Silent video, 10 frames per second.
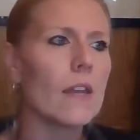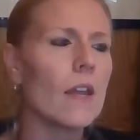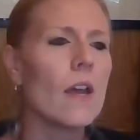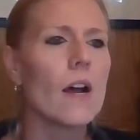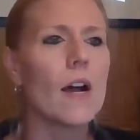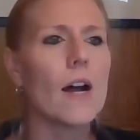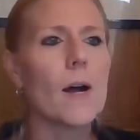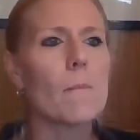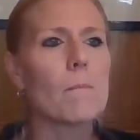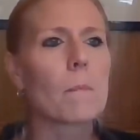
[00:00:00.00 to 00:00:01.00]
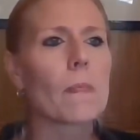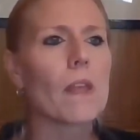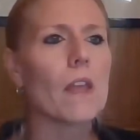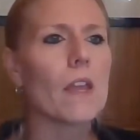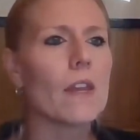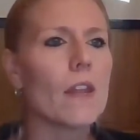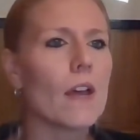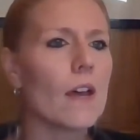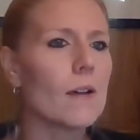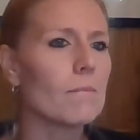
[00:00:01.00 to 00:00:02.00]
and in
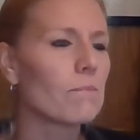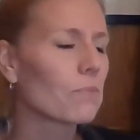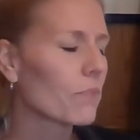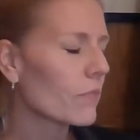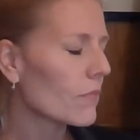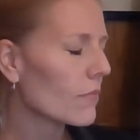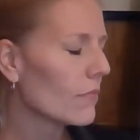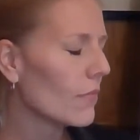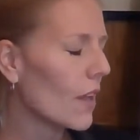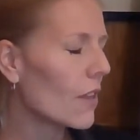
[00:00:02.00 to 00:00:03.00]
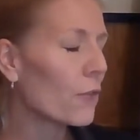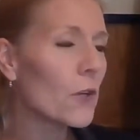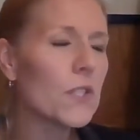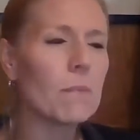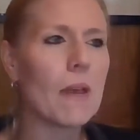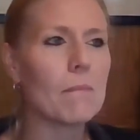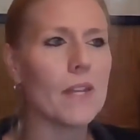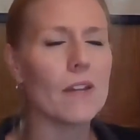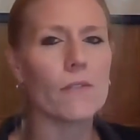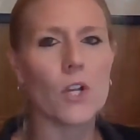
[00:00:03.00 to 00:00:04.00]
the First
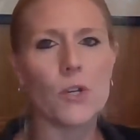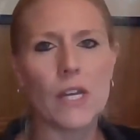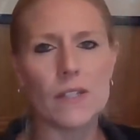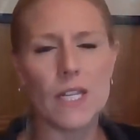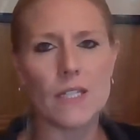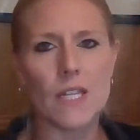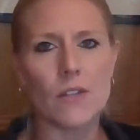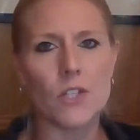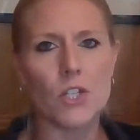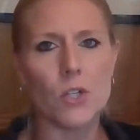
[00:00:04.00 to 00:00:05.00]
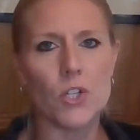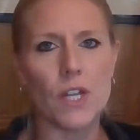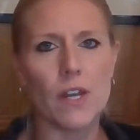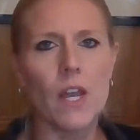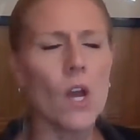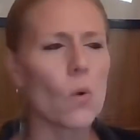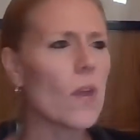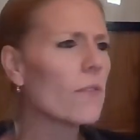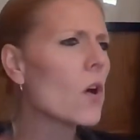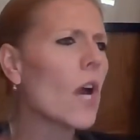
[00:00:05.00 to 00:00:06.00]
Amendment of our United States Constitution.
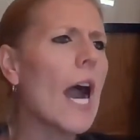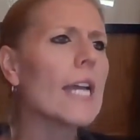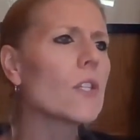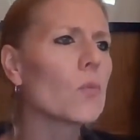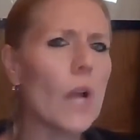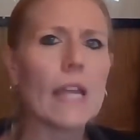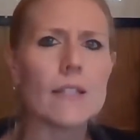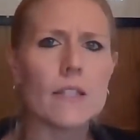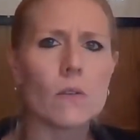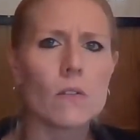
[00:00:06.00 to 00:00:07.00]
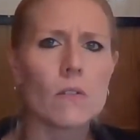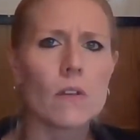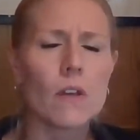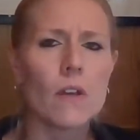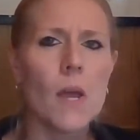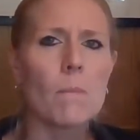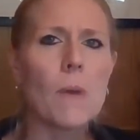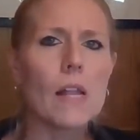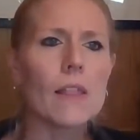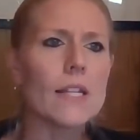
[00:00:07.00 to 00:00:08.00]
We have all kinds of rights,
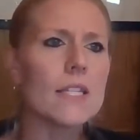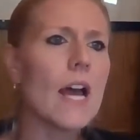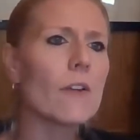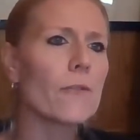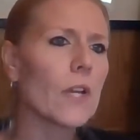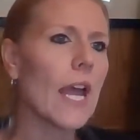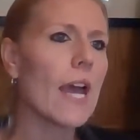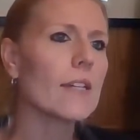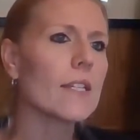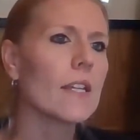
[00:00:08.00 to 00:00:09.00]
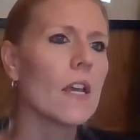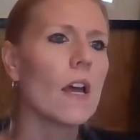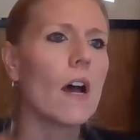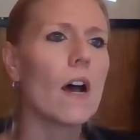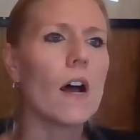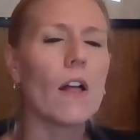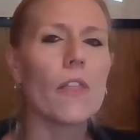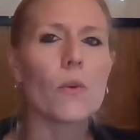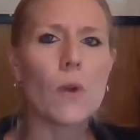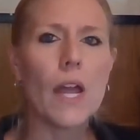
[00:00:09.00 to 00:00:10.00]
but let's not forget
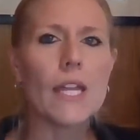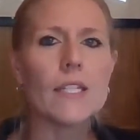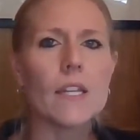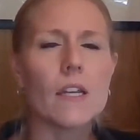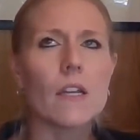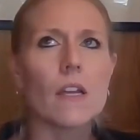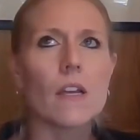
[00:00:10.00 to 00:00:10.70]
the right